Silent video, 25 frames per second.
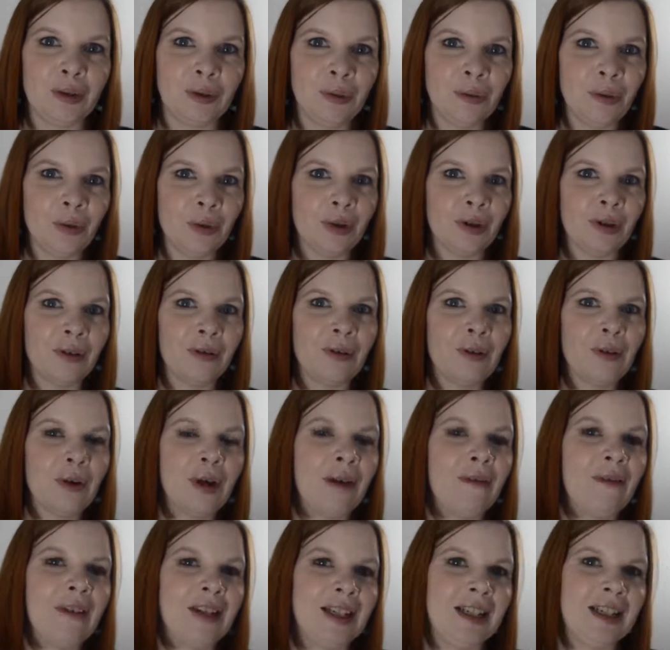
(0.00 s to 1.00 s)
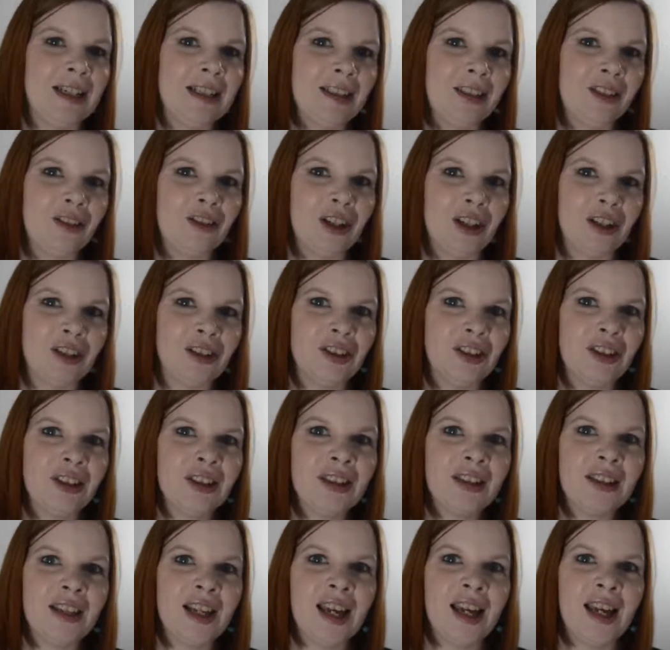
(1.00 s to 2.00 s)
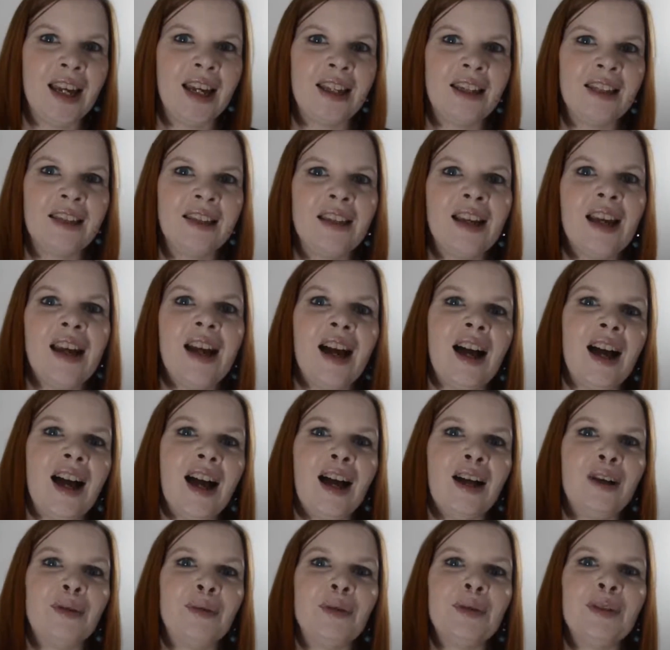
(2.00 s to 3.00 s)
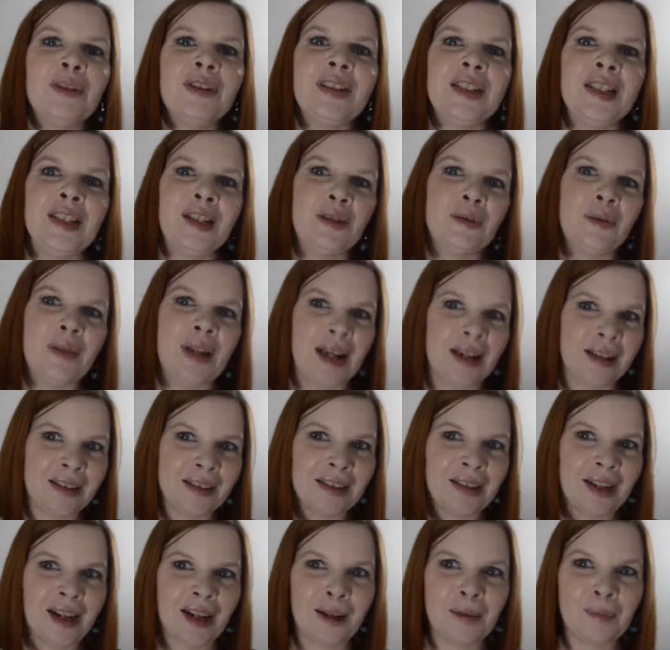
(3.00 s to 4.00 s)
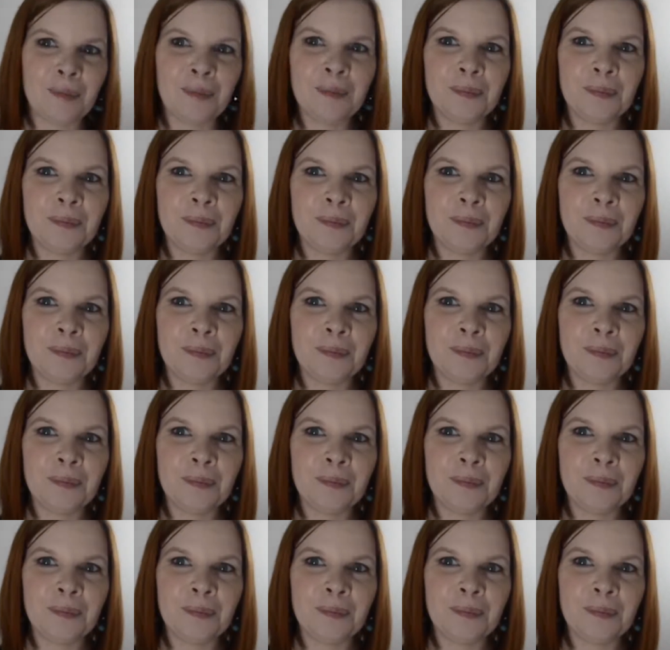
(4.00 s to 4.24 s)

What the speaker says: or if you have any suggestions, and I will see you next time.